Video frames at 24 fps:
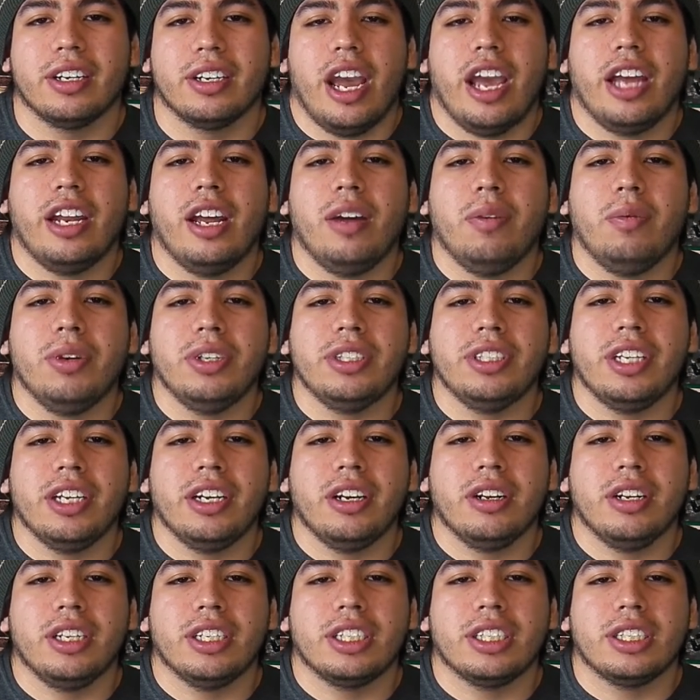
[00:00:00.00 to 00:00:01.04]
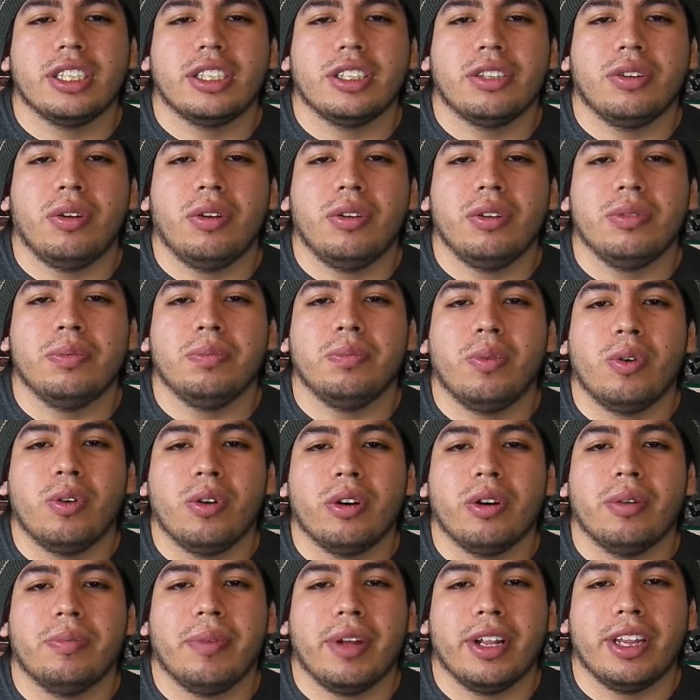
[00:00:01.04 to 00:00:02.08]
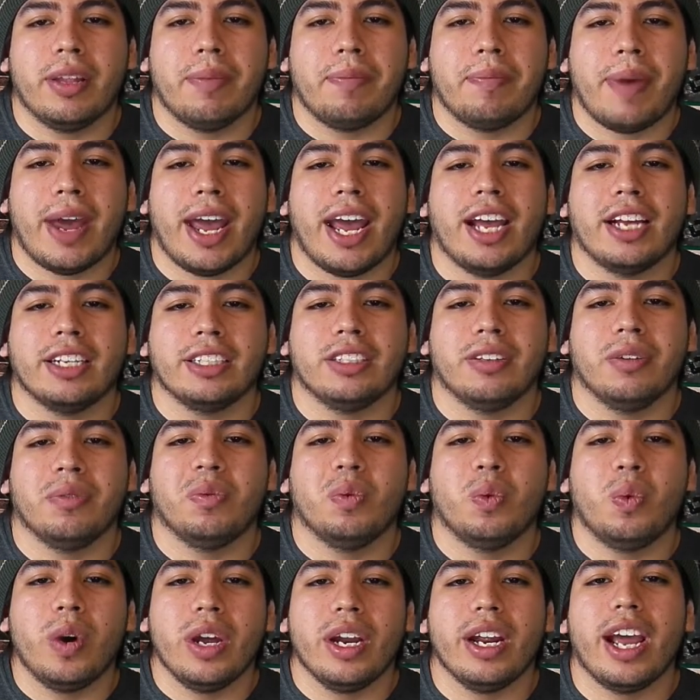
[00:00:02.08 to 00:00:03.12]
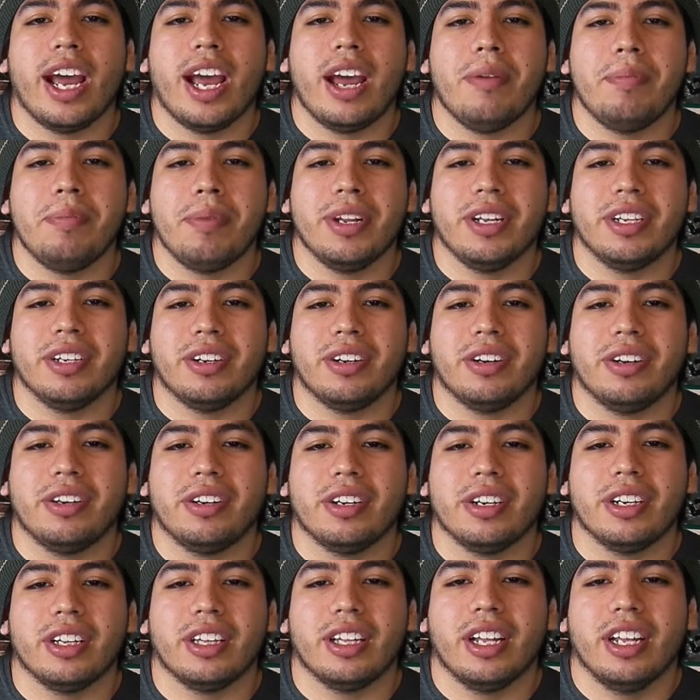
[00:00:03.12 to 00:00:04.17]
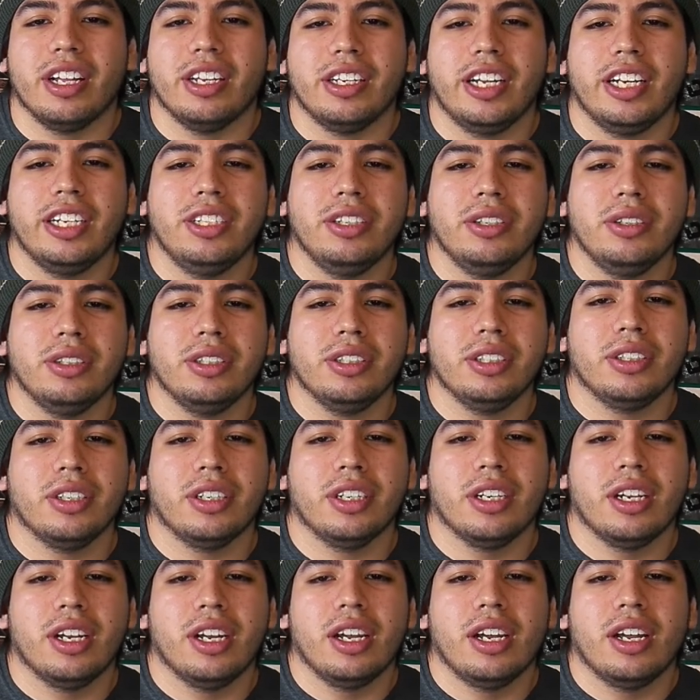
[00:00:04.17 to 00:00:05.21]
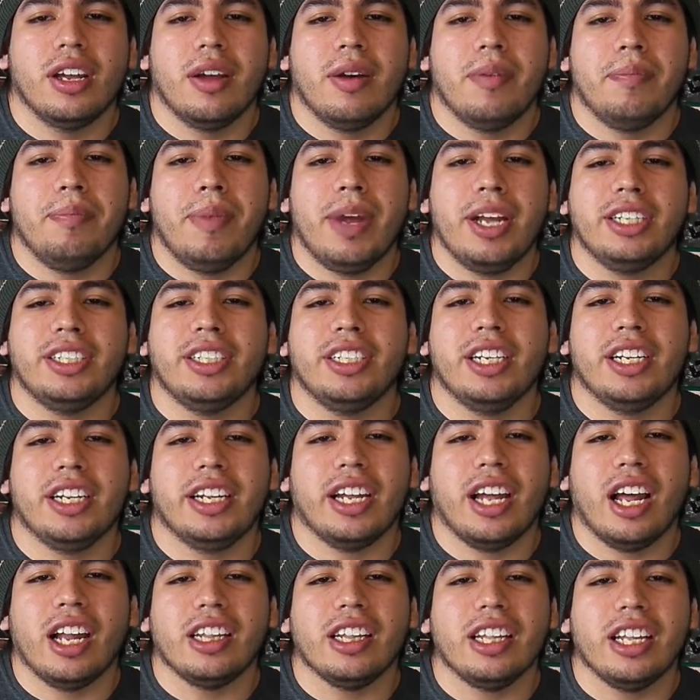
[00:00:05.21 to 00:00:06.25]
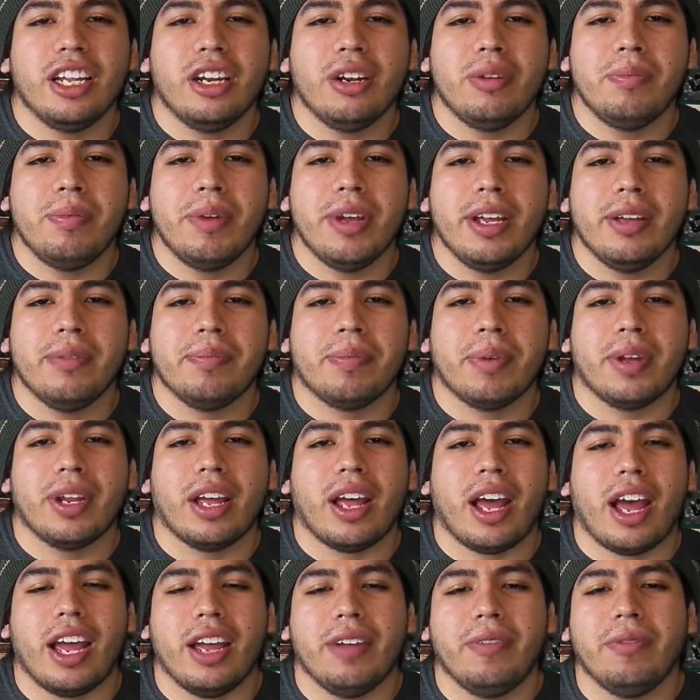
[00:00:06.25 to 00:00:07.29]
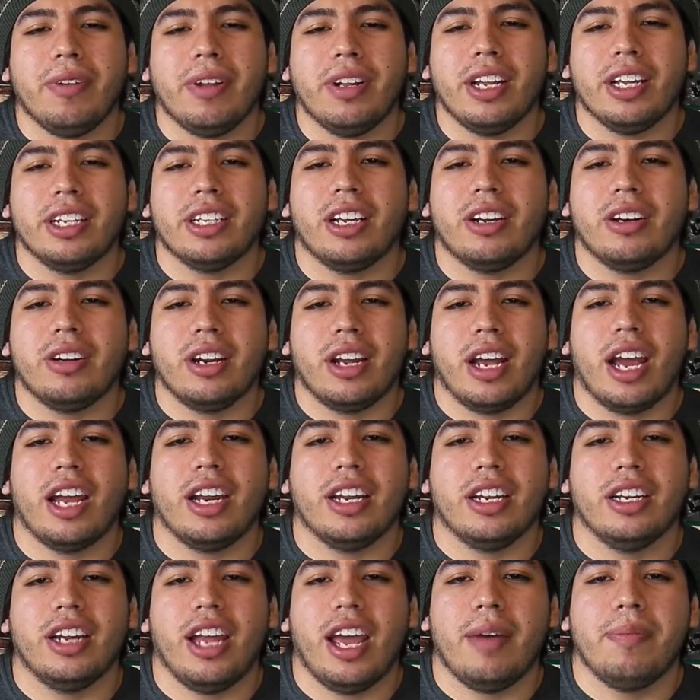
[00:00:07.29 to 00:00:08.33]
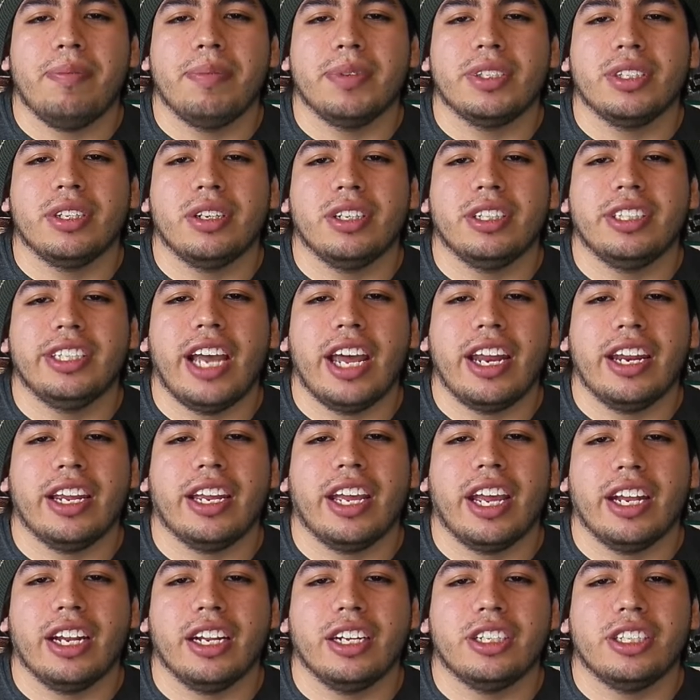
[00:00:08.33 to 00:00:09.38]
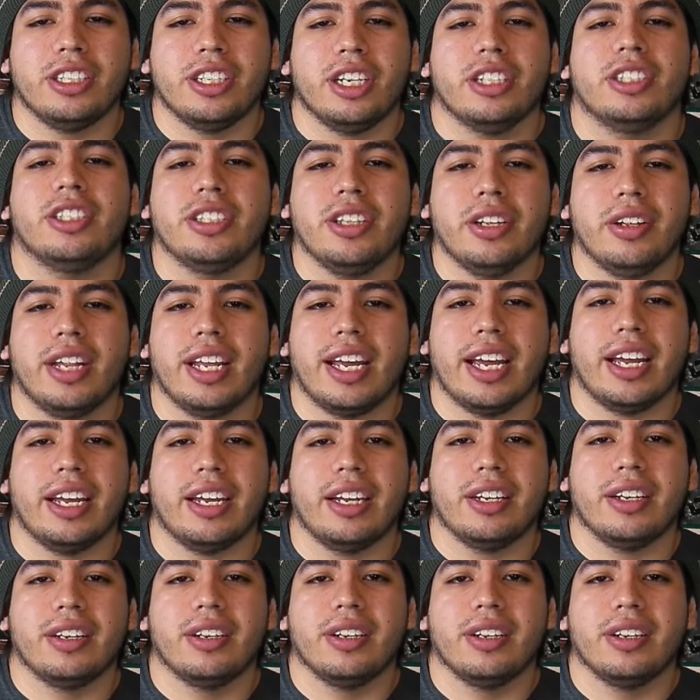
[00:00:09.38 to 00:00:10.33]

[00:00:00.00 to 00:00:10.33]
And I wish they could have told more about the past of what happened to Earth. They do mention it a little bit, but I felt like they could have had an episode dedicated just to that.